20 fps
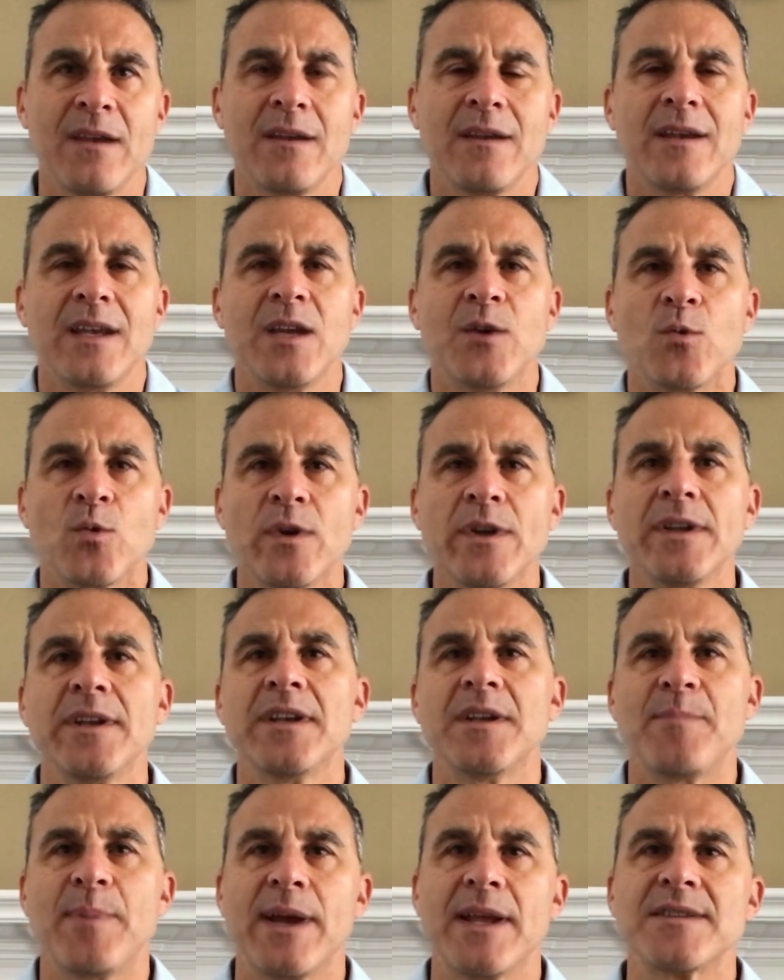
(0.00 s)
It really
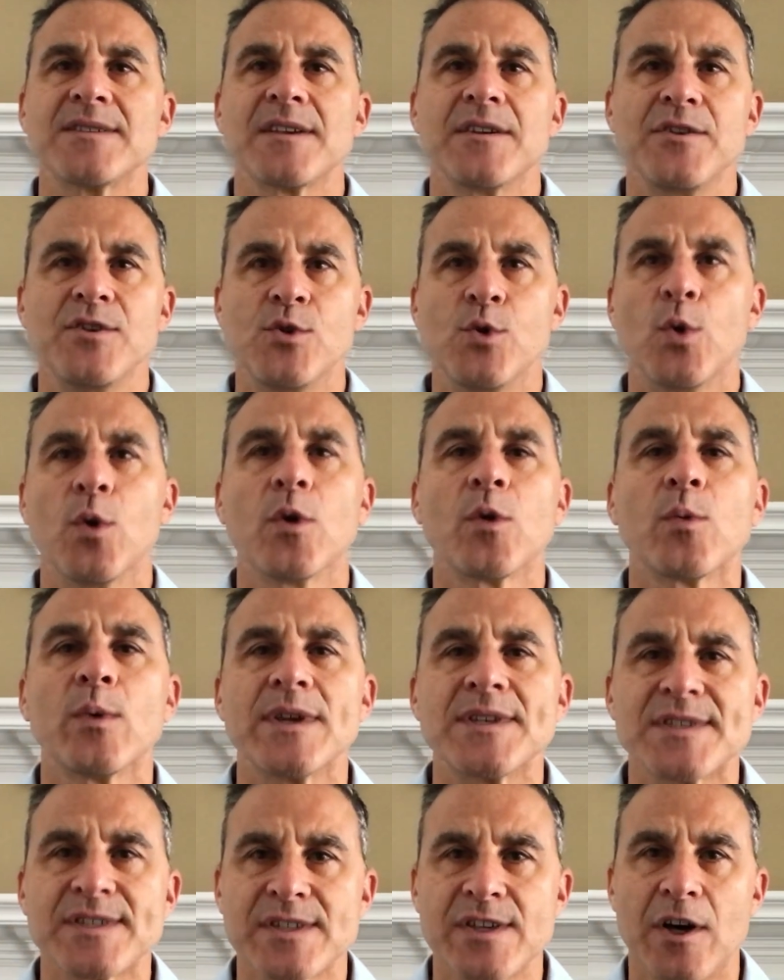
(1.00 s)
depends on your
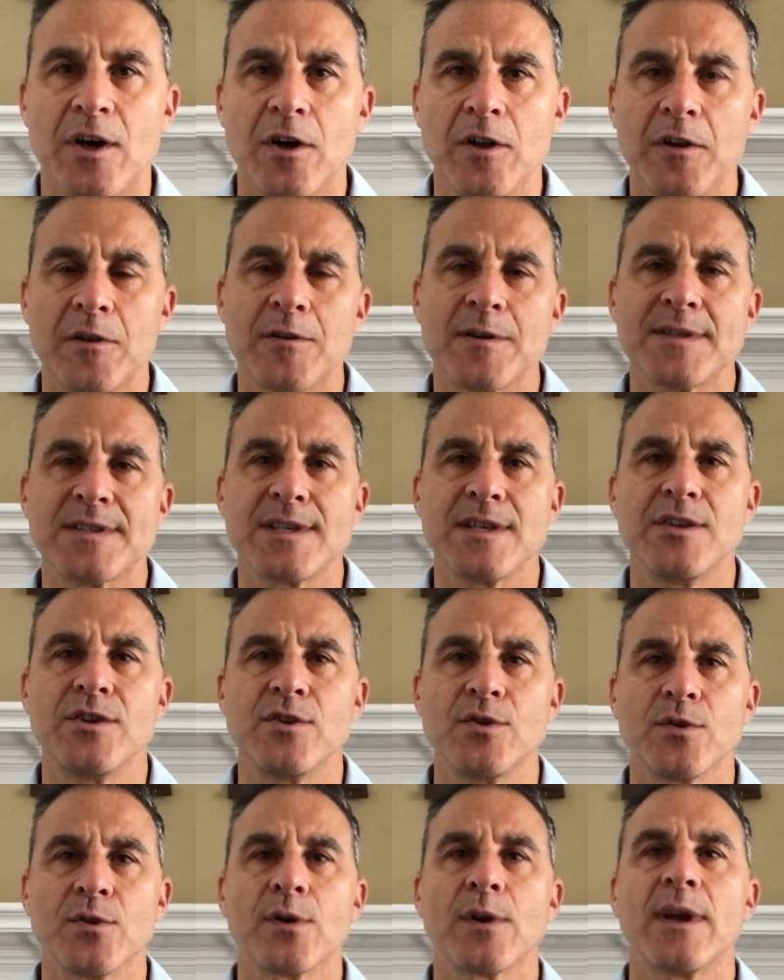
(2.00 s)
risk tolerance and
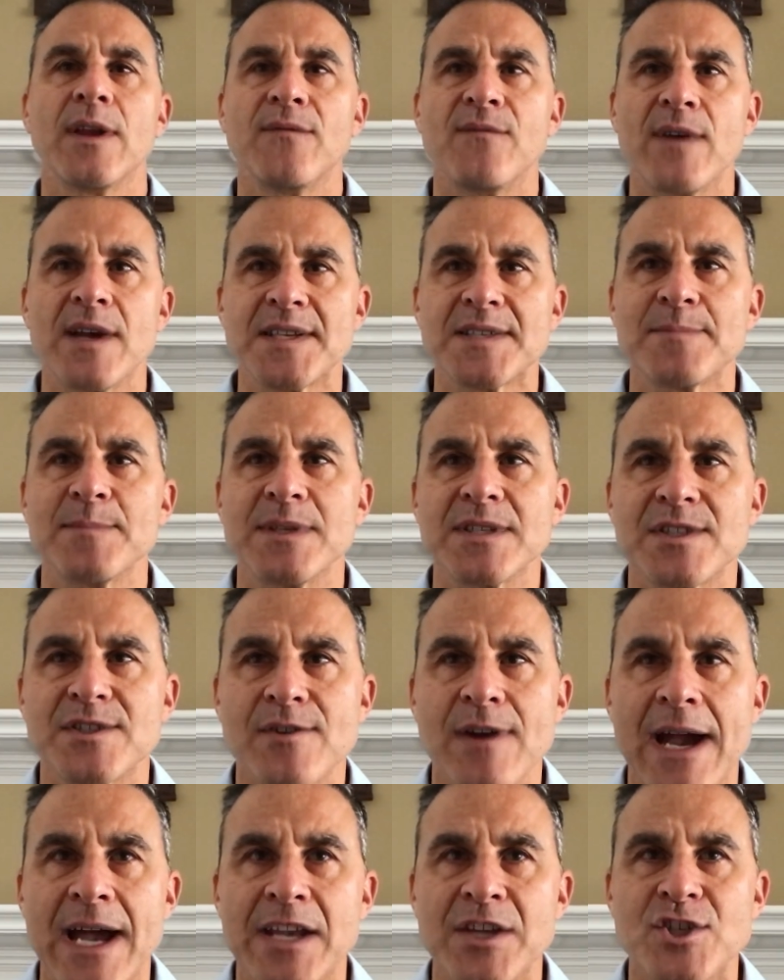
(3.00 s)
your investment
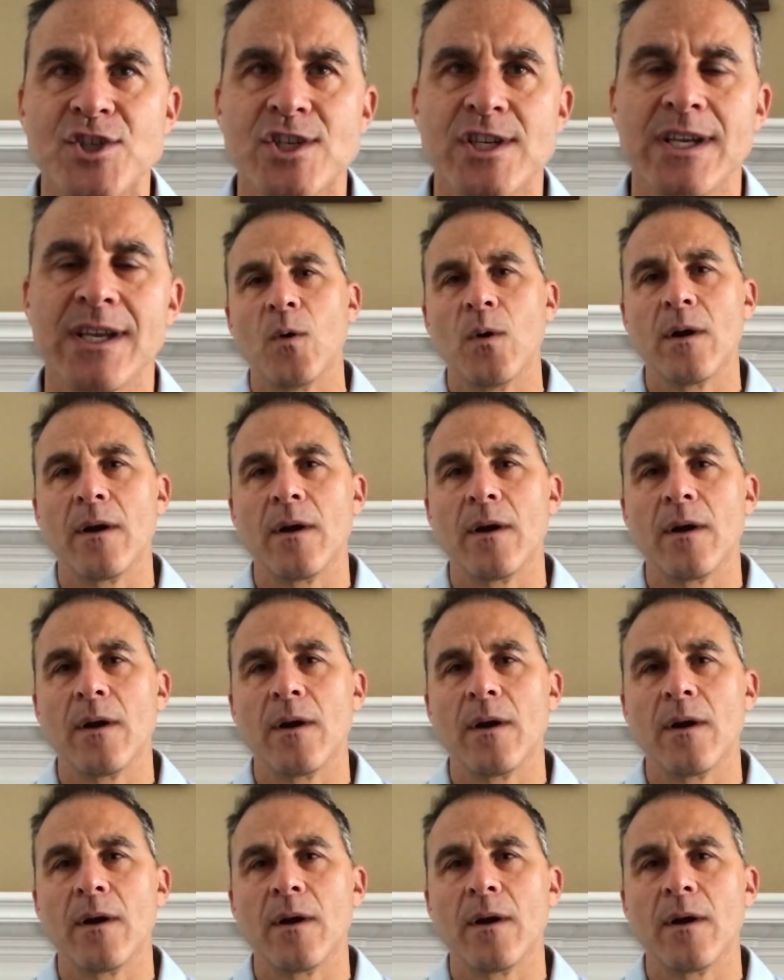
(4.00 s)
strategy.